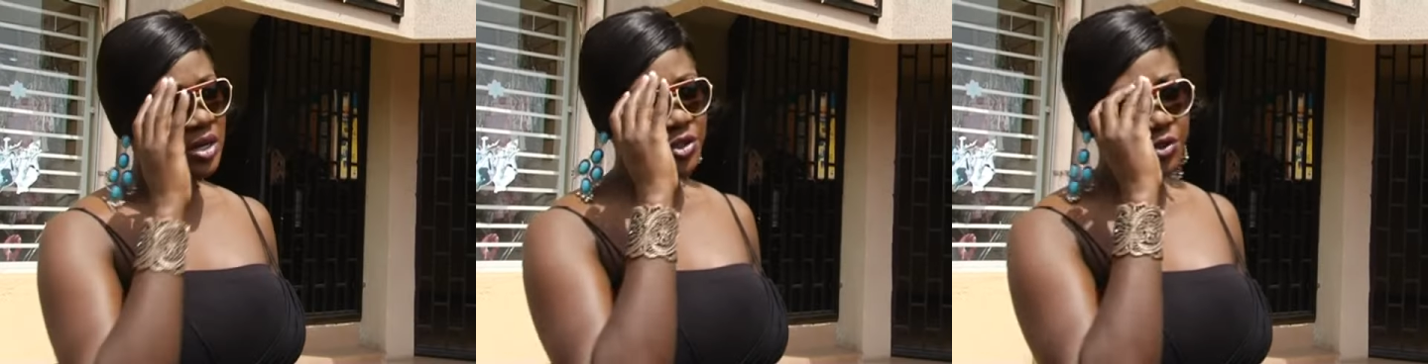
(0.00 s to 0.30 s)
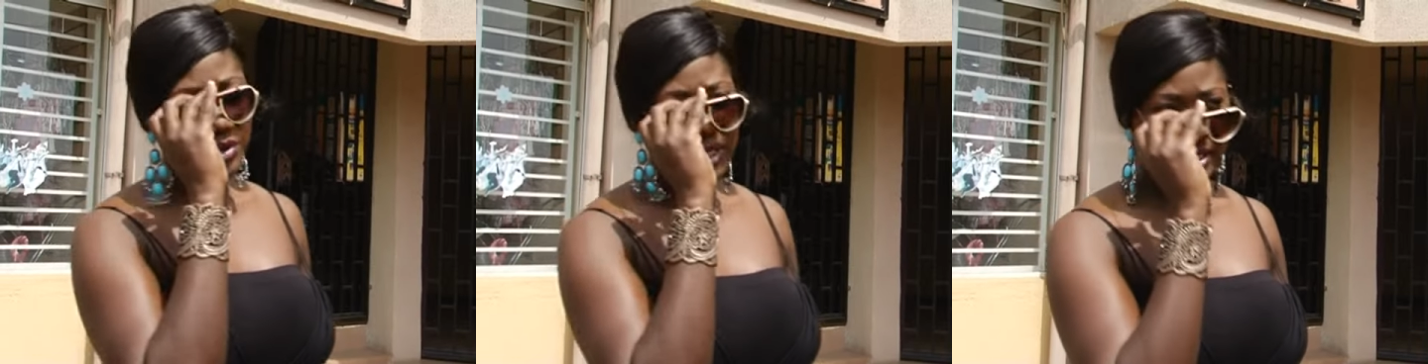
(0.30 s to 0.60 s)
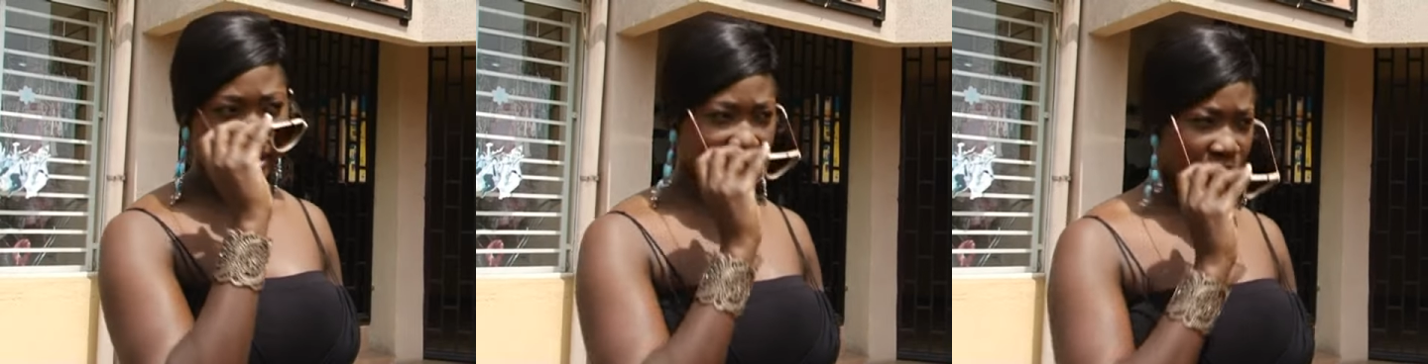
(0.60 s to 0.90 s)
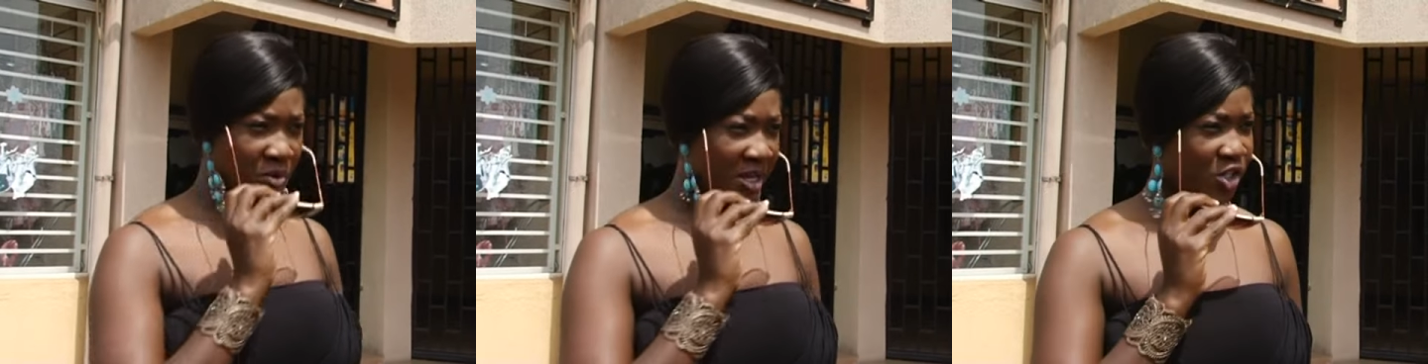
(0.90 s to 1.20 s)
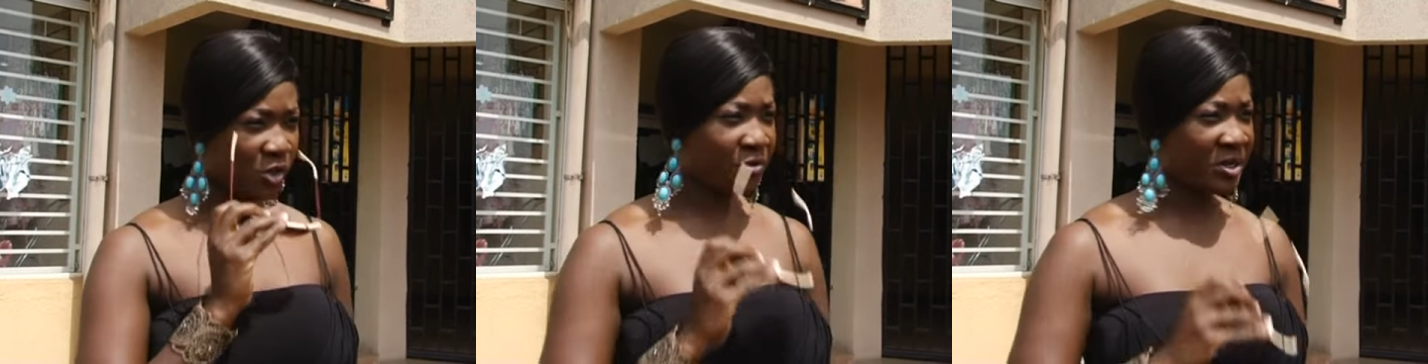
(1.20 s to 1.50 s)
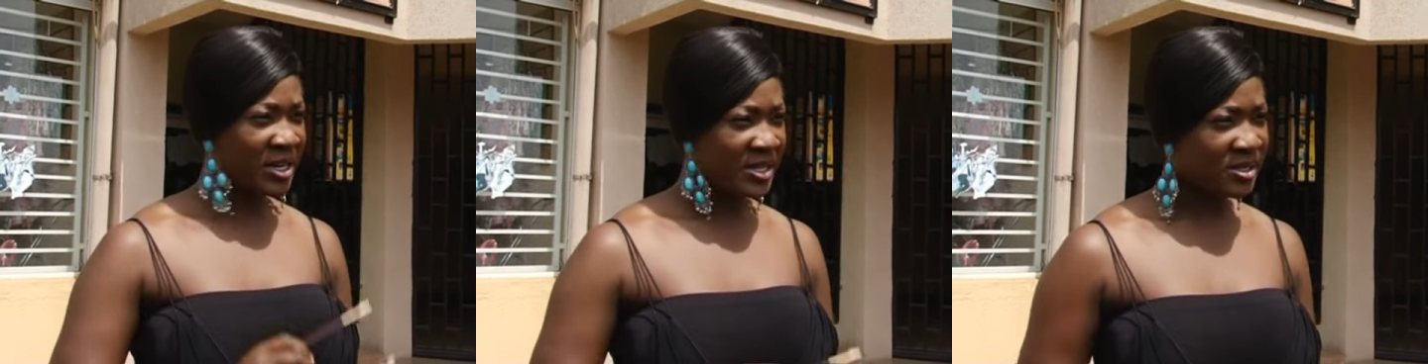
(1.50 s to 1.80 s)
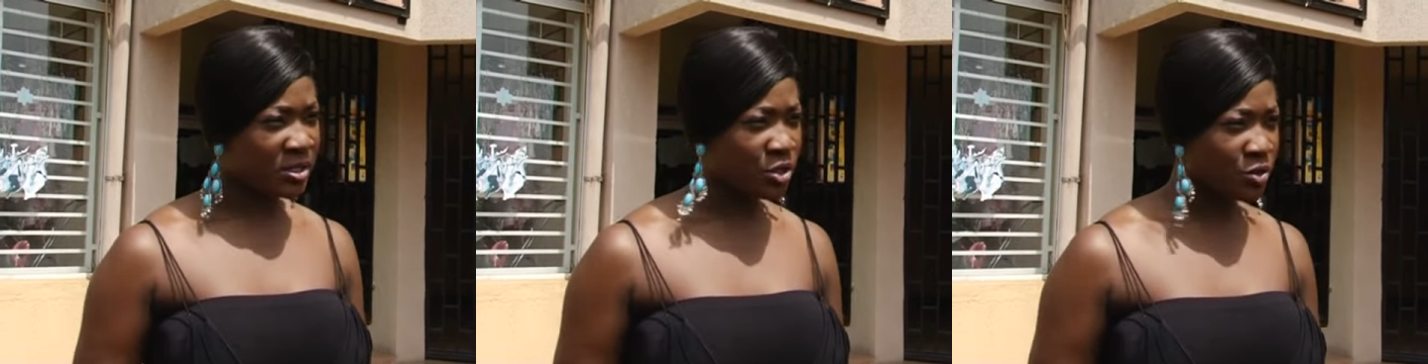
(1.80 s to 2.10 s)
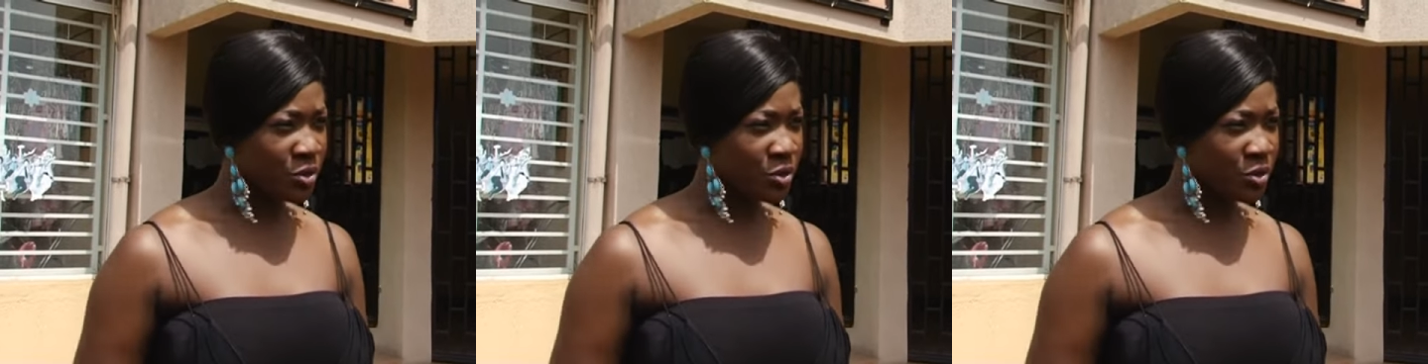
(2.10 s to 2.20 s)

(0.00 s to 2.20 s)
Now you listen to me, Ojofor, and listen.